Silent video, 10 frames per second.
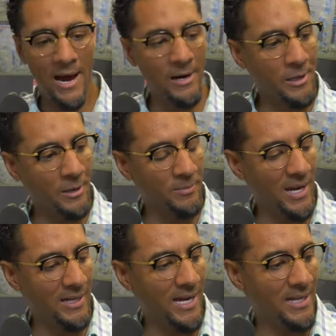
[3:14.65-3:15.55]
Um,
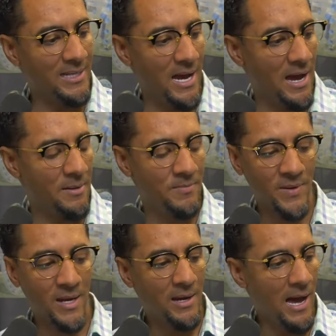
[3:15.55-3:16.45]
at that time,
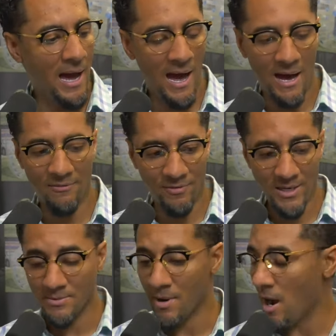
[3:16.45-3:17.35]
I, I
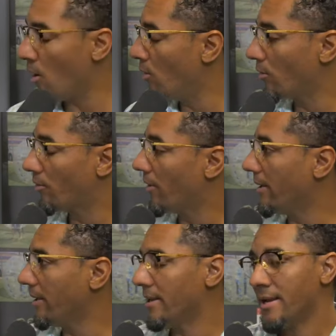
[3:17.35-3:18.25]
fixed my own
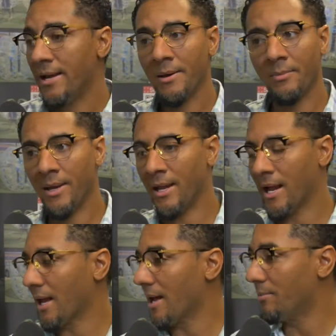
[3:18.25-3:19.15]
credit and
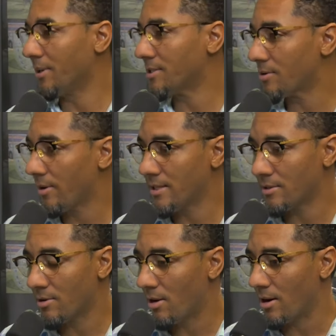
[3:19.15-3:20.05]
I got a bunch of
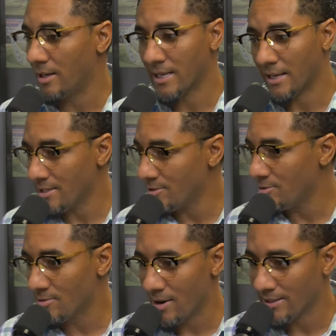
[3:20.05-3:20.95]
crazy cards. I didn't do
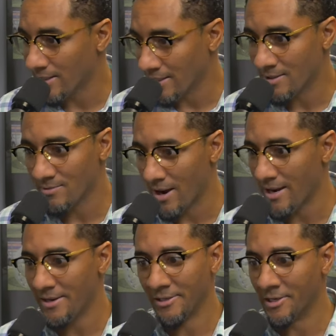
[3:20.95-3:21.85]
the right thing,
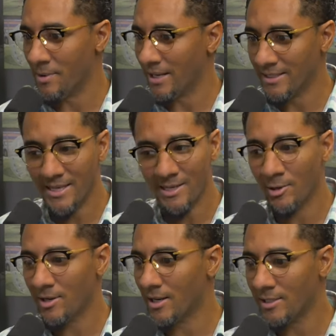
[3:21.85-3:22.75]
right? Um, I did
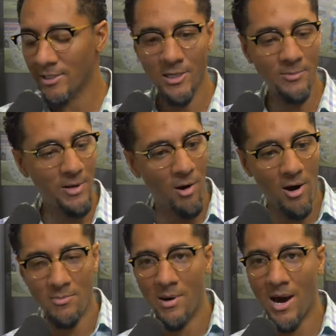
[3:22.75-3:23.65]
go to the club and
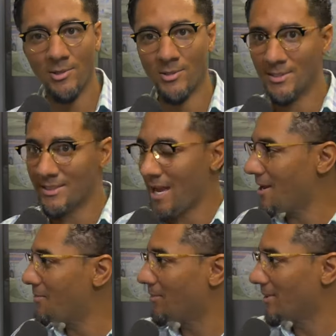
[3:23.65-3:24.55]
order bottles and
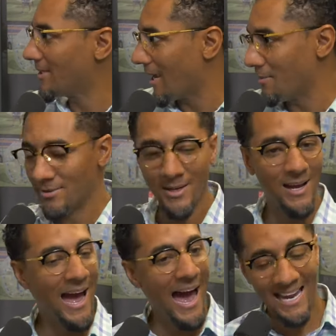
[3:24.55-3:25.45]
stand yeah, up on the table.
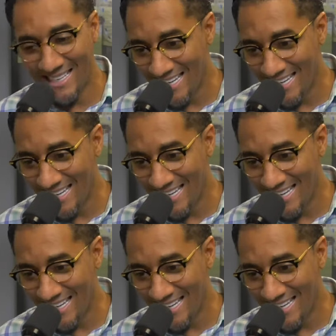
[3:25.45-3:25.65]
I up.